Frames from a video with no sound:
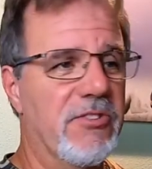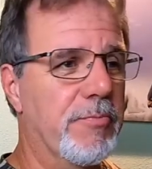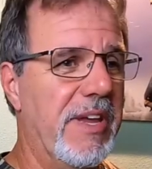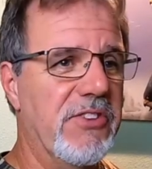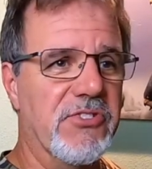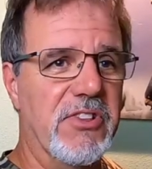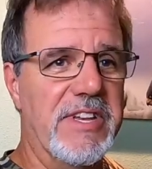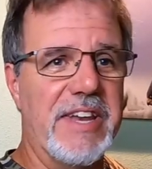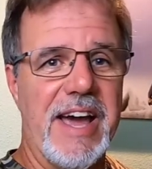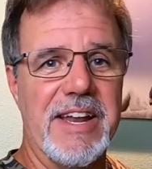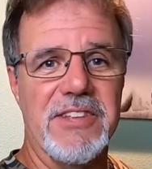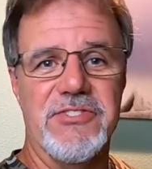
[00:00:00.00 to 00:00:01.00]
is basically
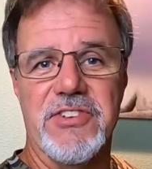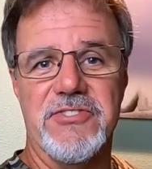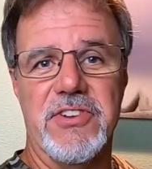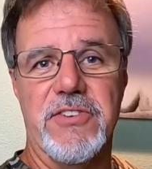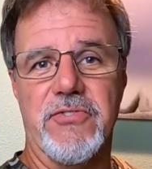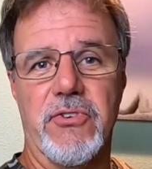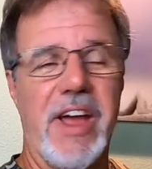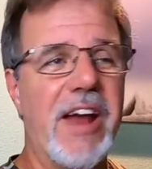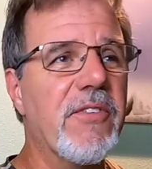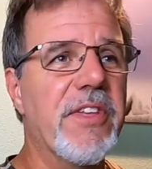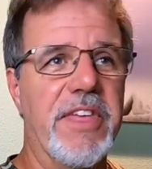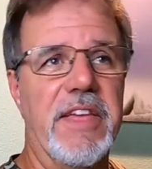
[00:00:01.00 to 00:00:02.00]
non-existent for
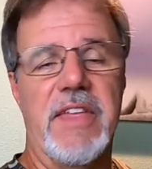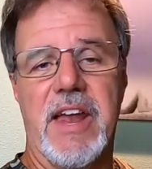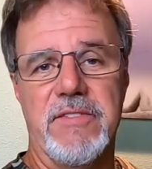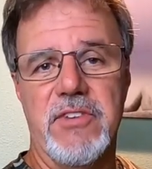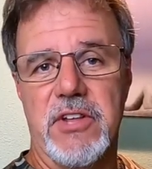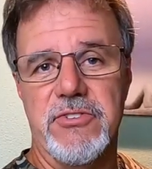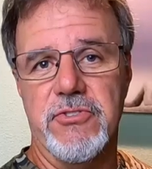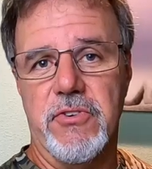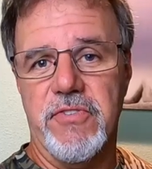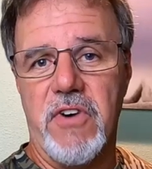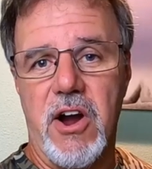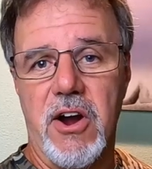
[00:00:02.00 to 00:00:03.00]
everything that I've done
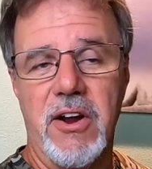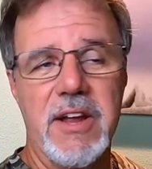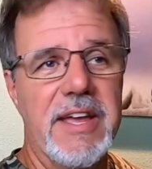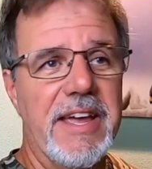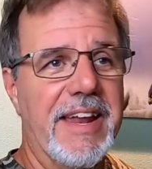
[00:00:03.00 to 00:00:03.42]
so far.